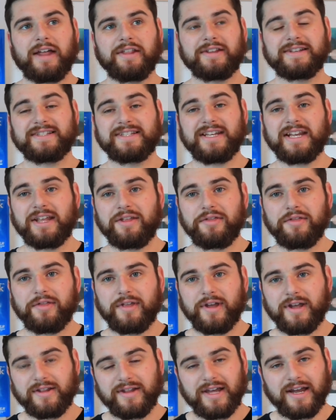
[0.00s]
The second
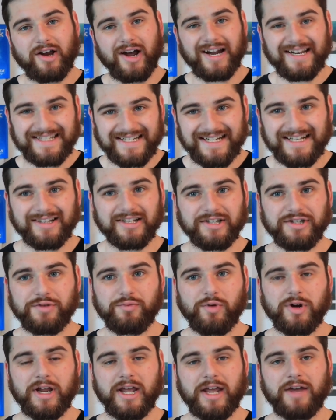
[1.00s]
thing that ideally
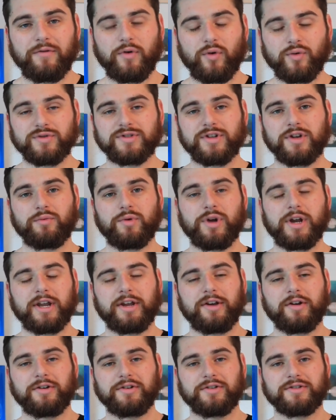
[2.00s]
you want to have also
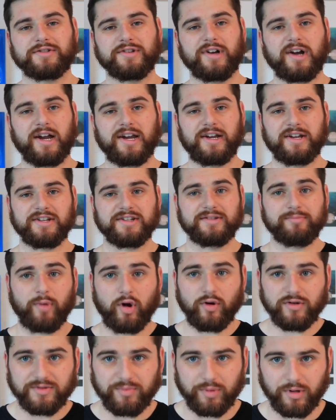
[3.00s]
working on your side is
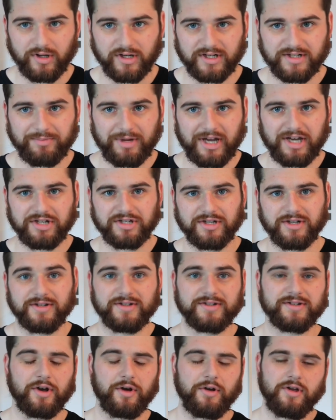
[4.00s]
multiple expansion.
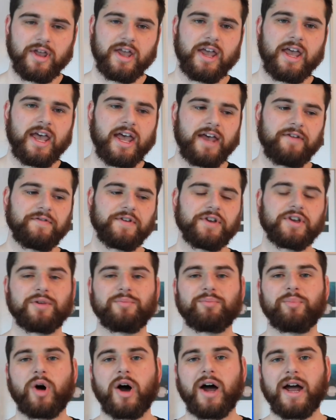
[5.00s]
So if you
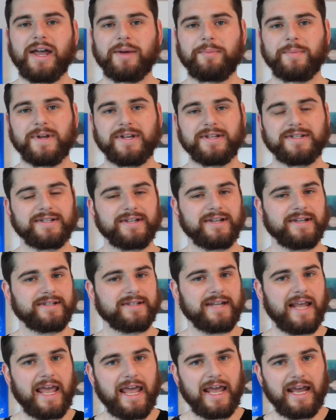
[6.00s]
can buy a
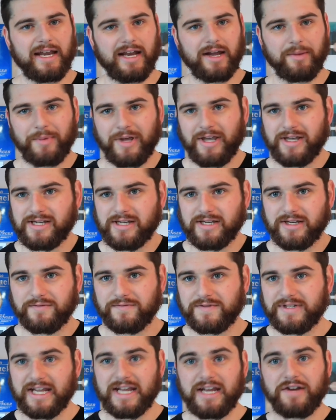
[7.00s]
business at a PE
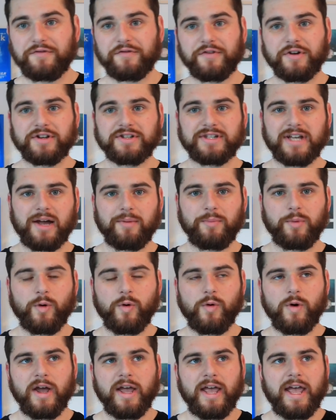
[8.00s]
of 10, for
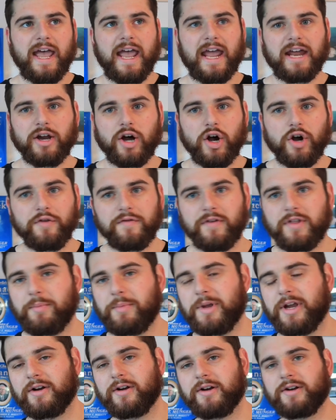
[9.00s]
example, and over the
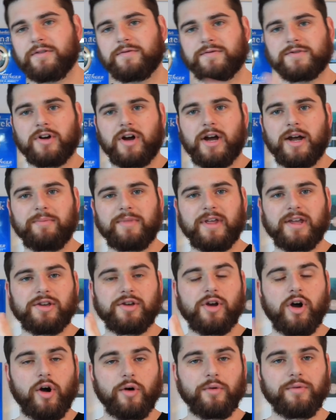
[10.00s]
period of time that
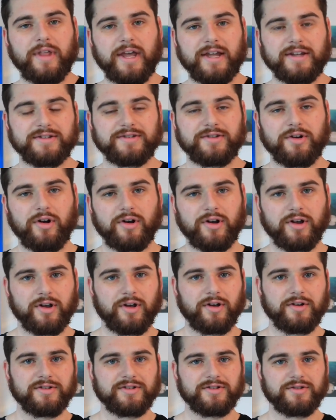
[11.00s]
you hold that stock, it
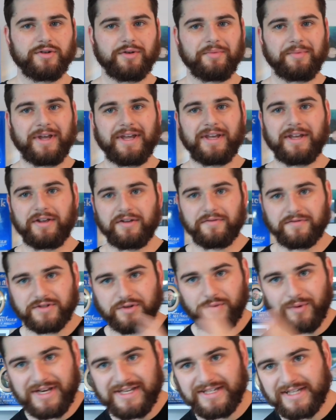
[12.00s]
goes to a PE of
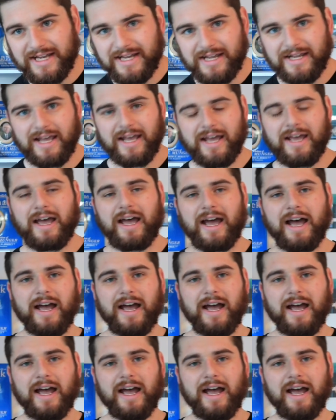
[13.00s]
20,